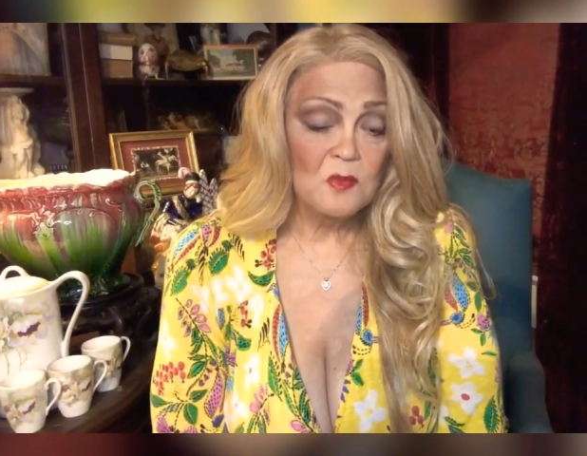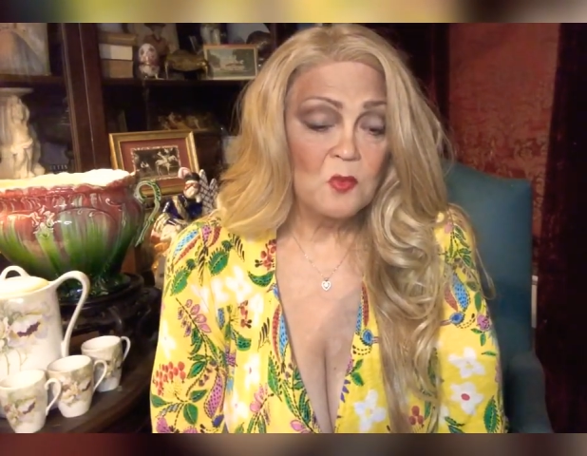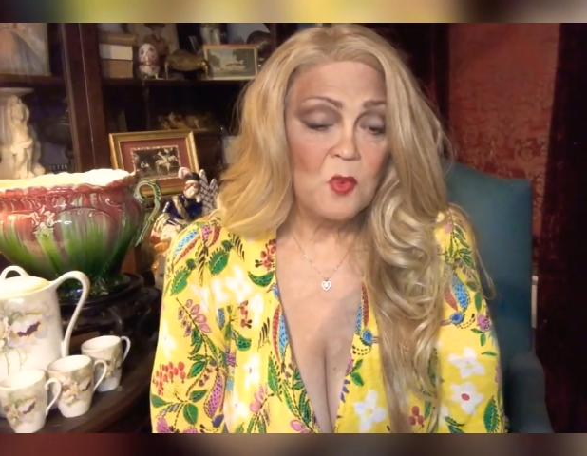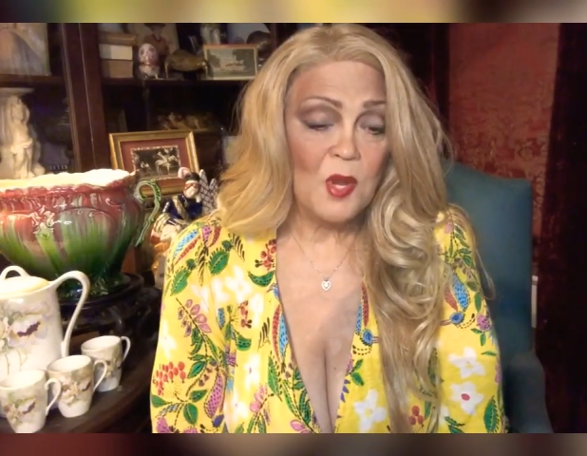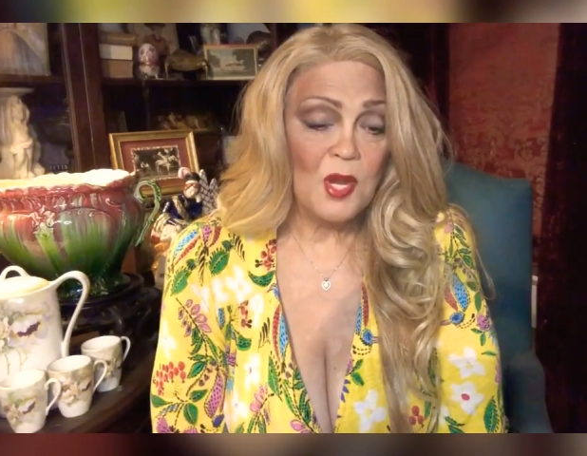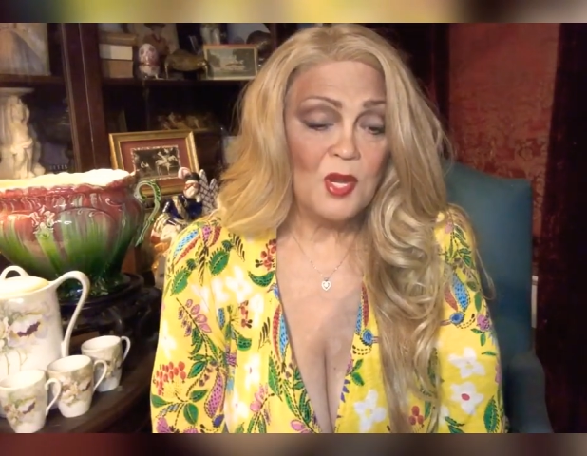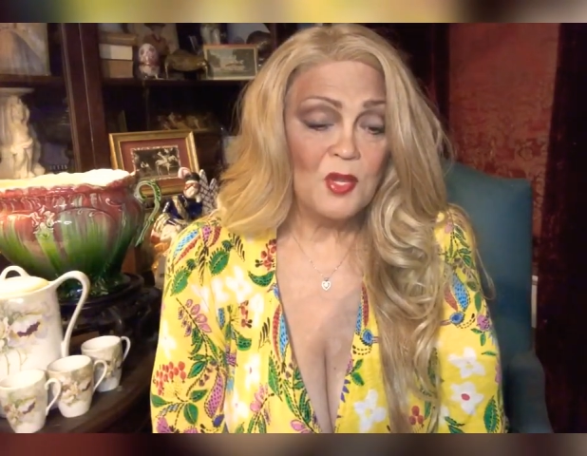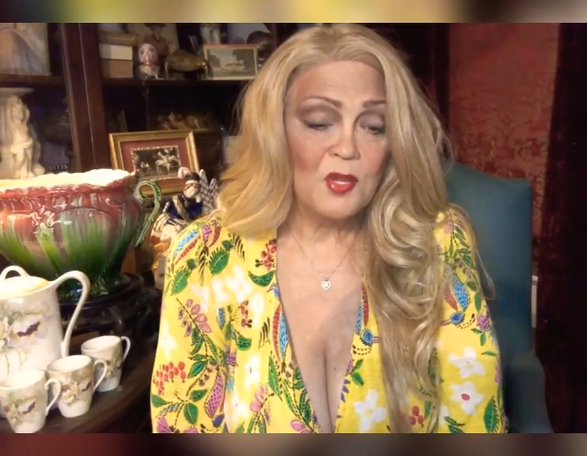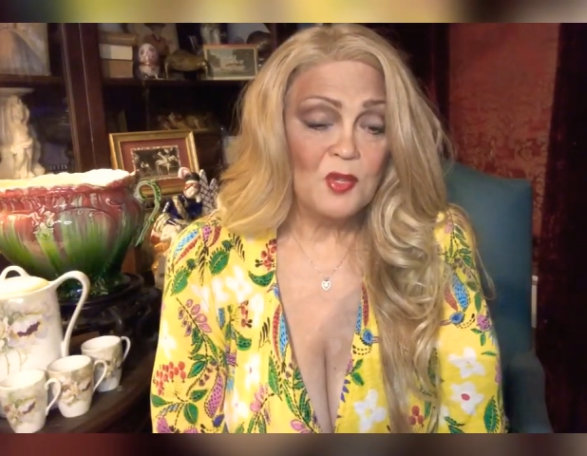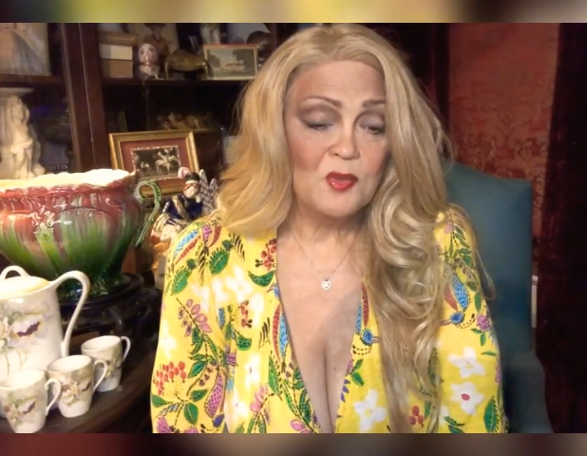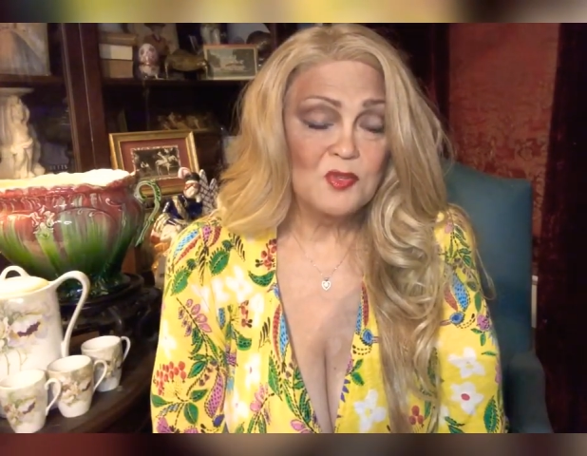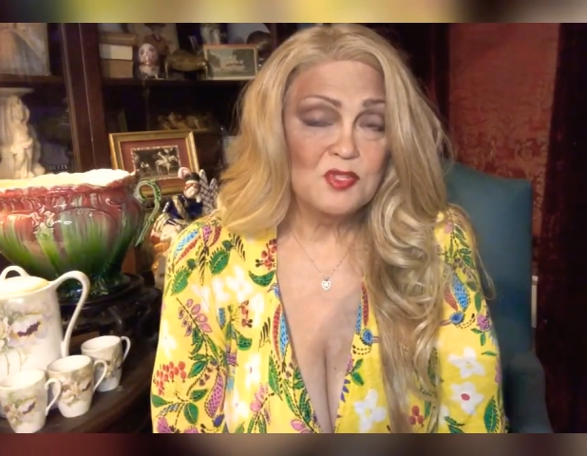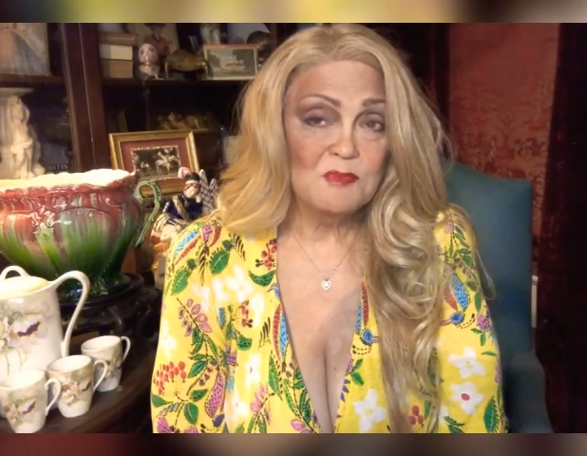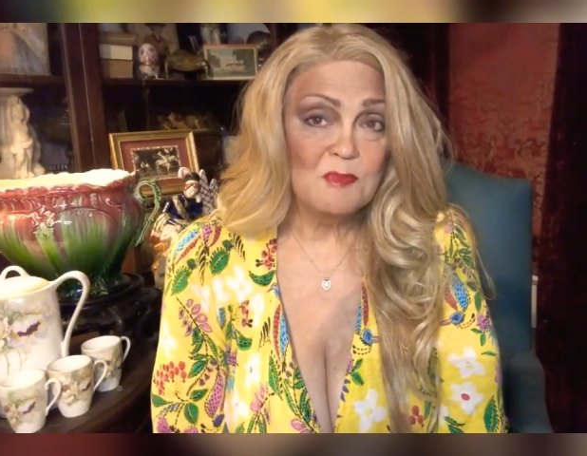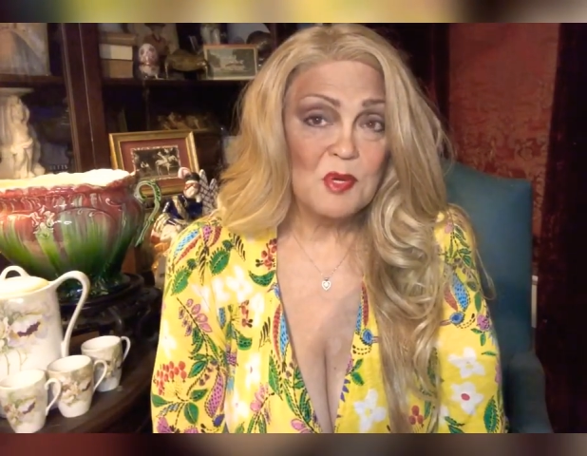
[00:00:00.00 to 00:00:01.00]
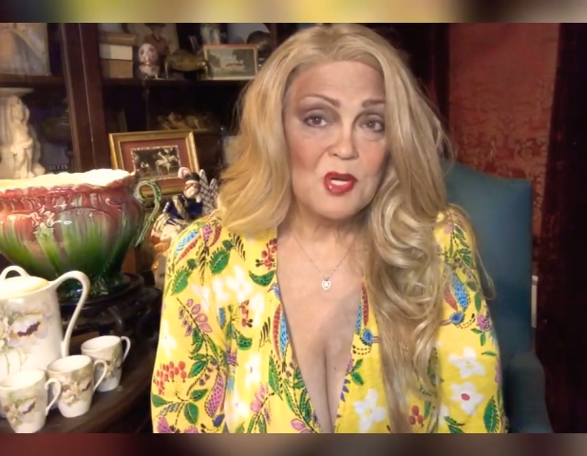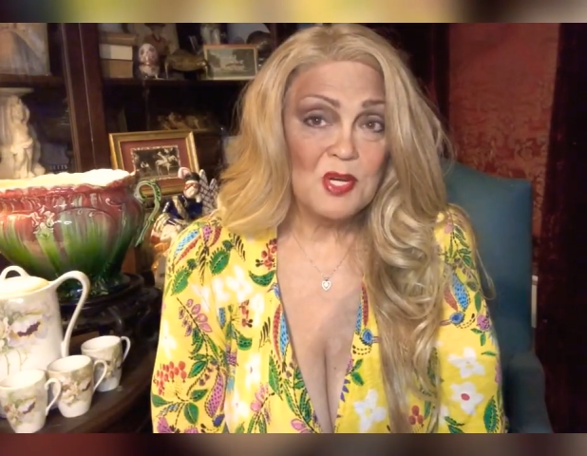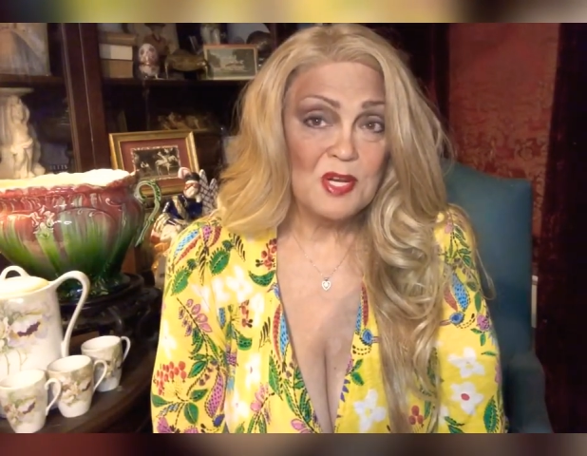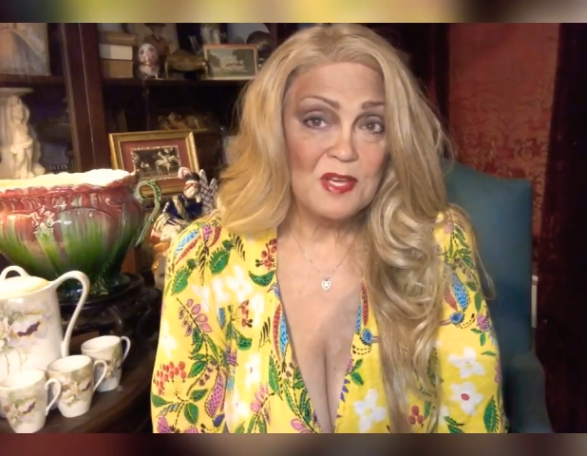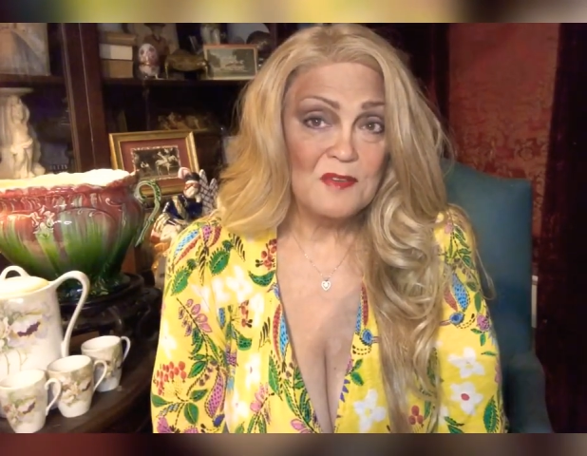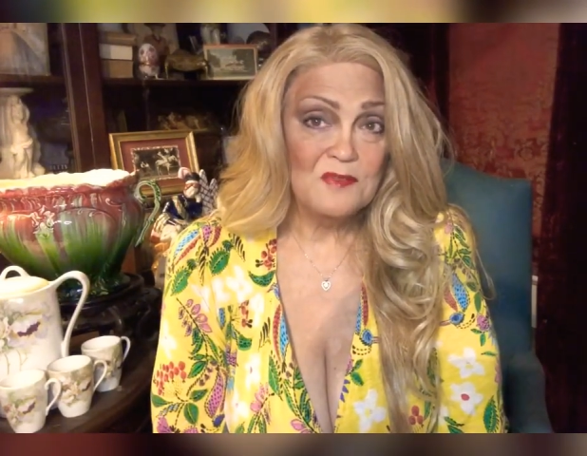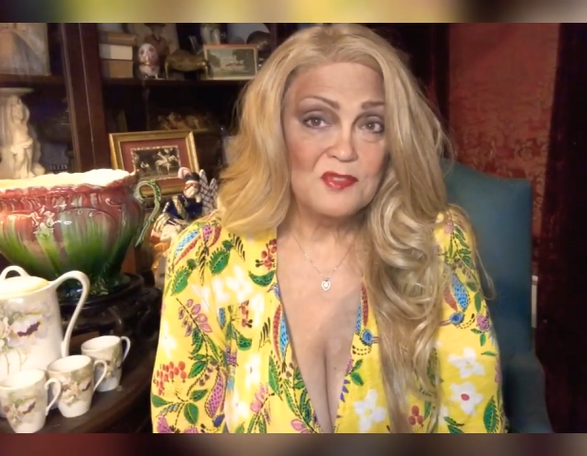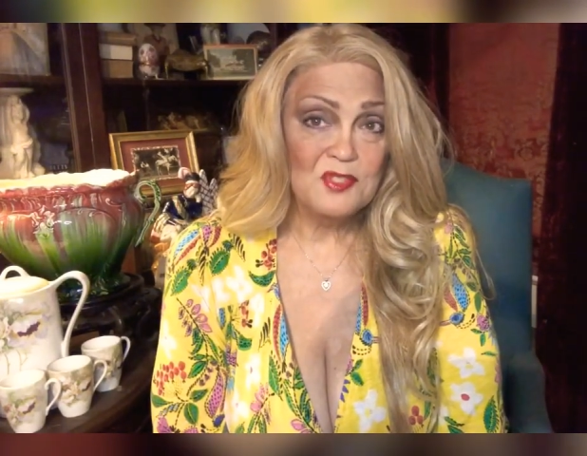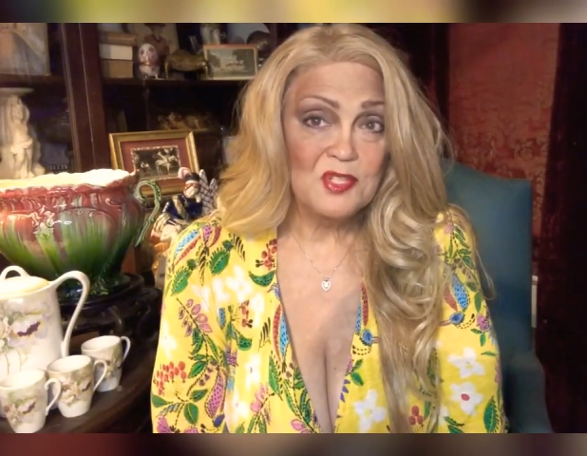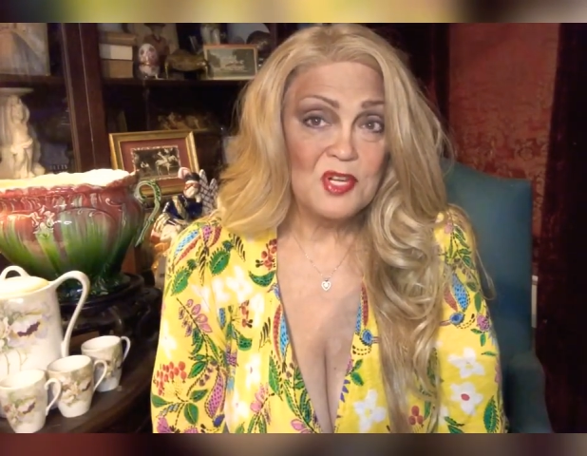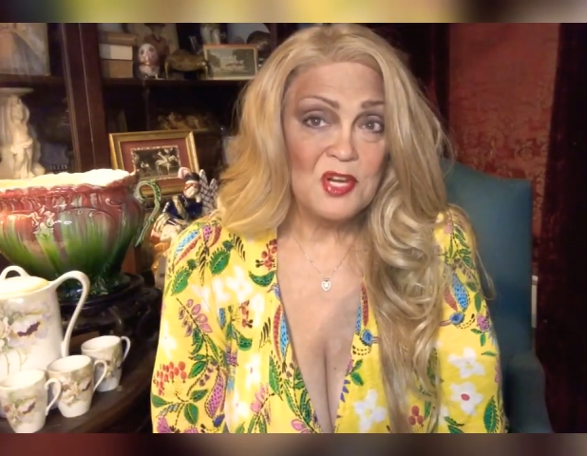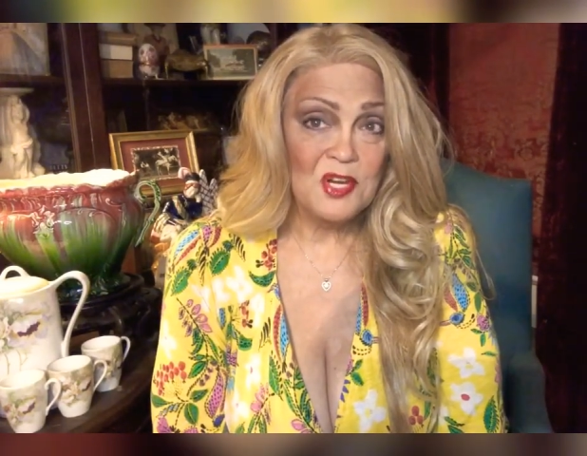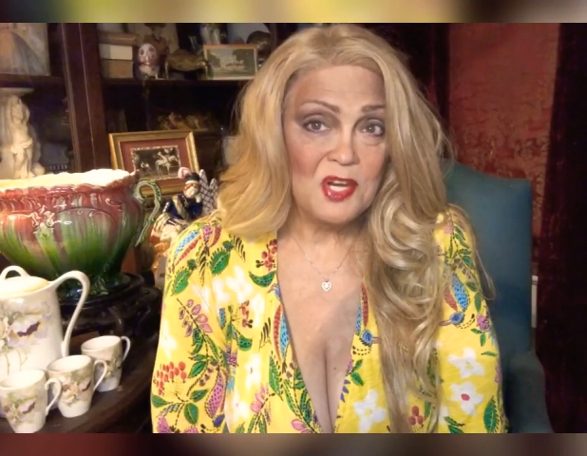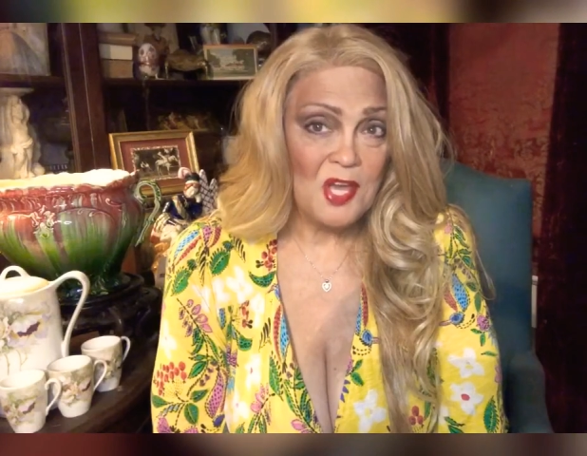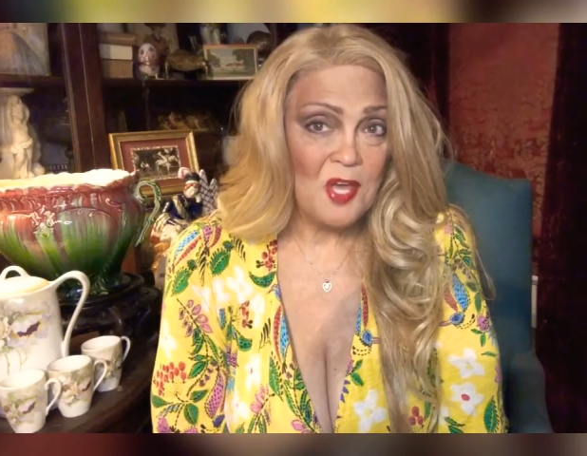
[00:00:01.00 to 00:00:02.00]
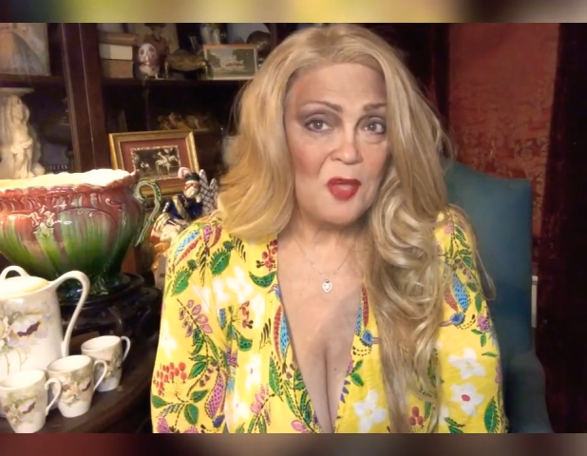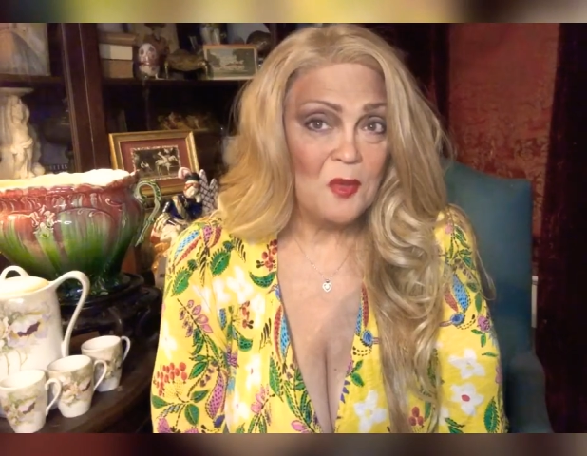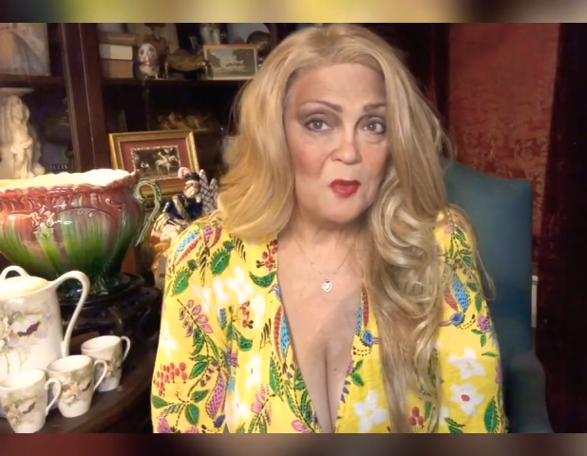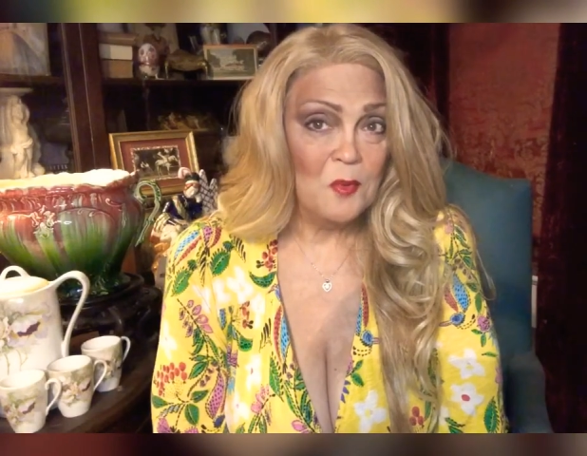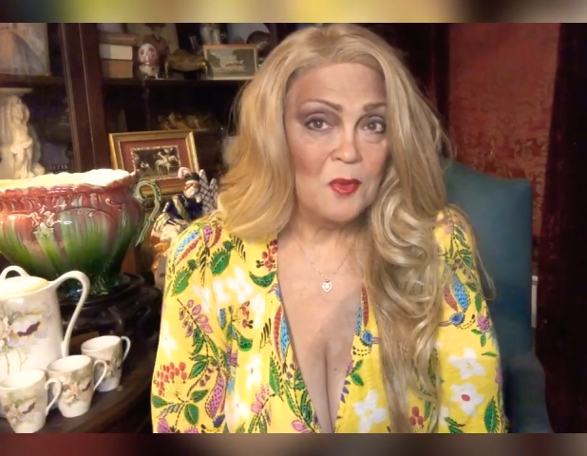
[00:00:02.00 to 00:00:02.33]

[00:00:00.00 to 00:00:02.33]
where you're smart enough to know